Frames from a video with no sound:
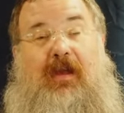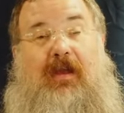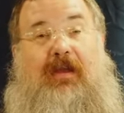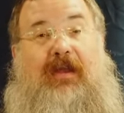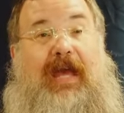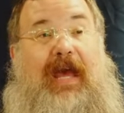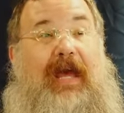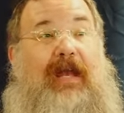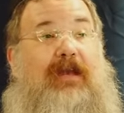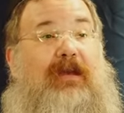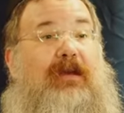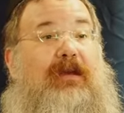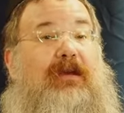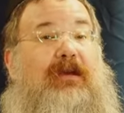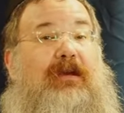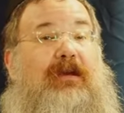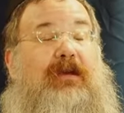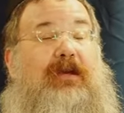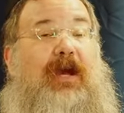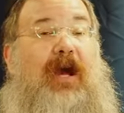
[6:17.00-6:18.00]
that
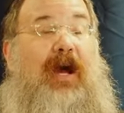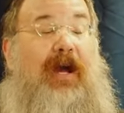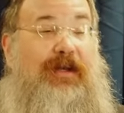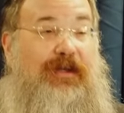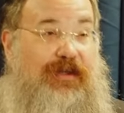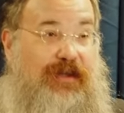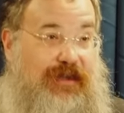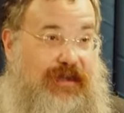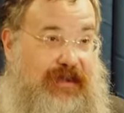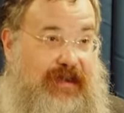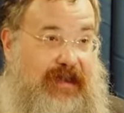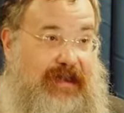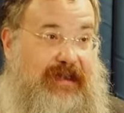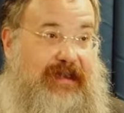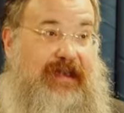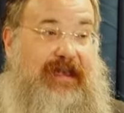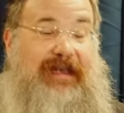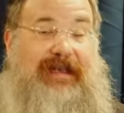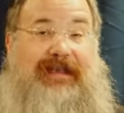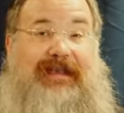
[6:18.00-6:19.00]

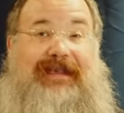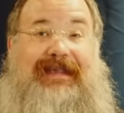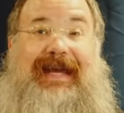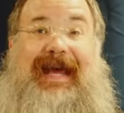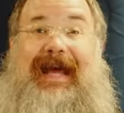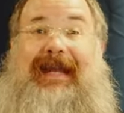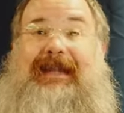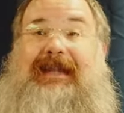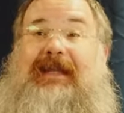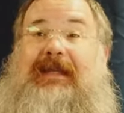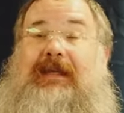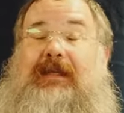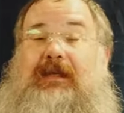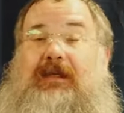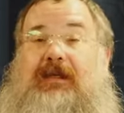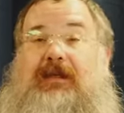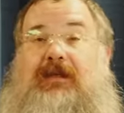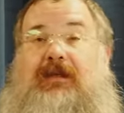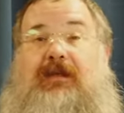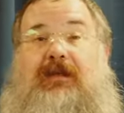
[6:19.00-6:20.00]
consciousness is not
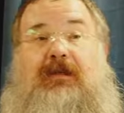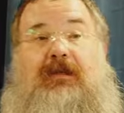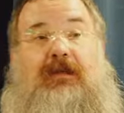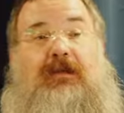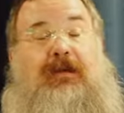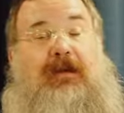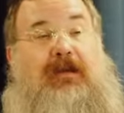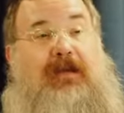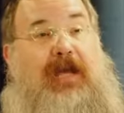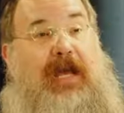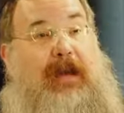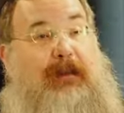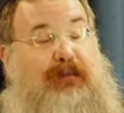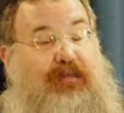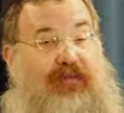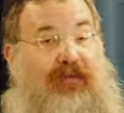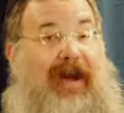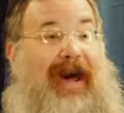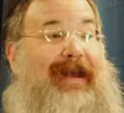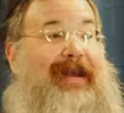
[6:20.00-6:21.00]
a
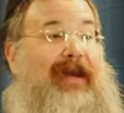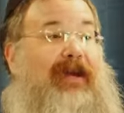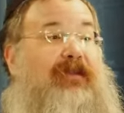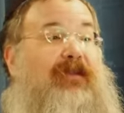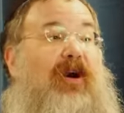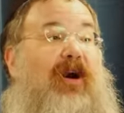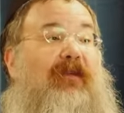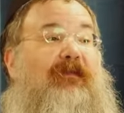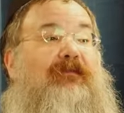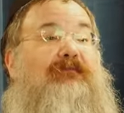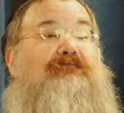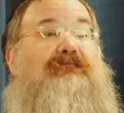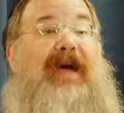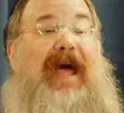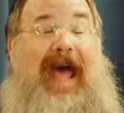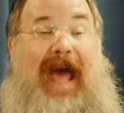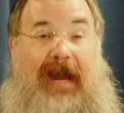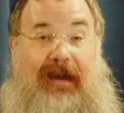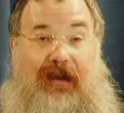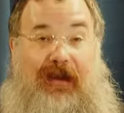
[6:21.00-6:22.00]
product of
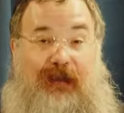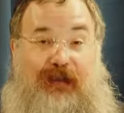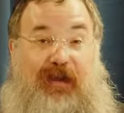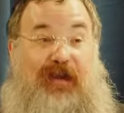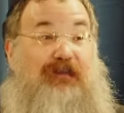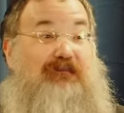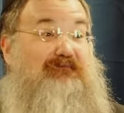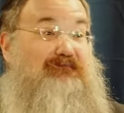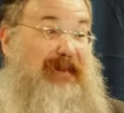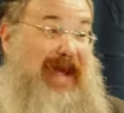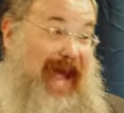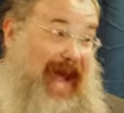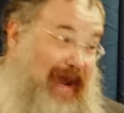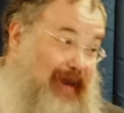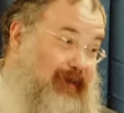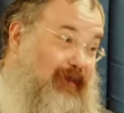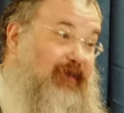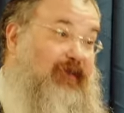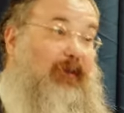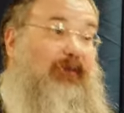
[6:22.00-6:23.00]
matter, but
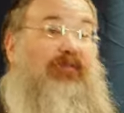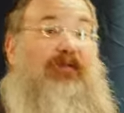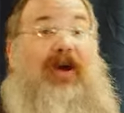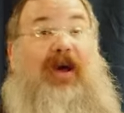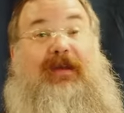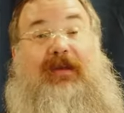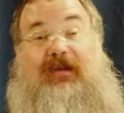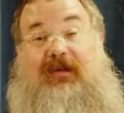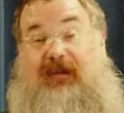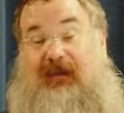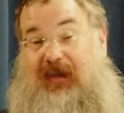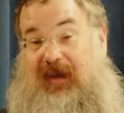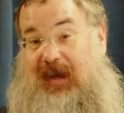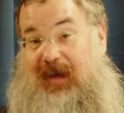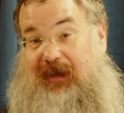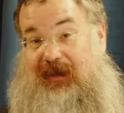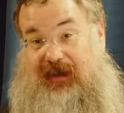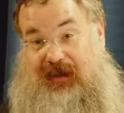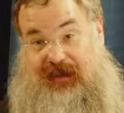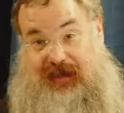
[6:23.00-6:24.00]
matter is a product of
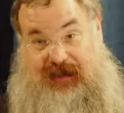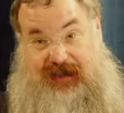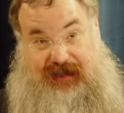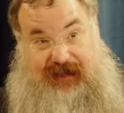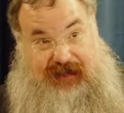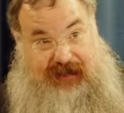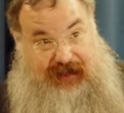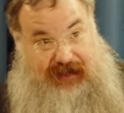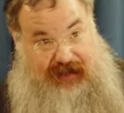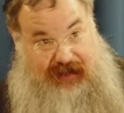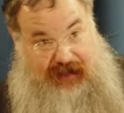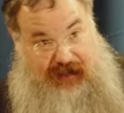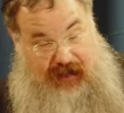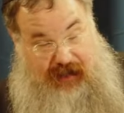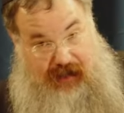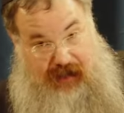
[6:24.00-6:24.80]
consciousness.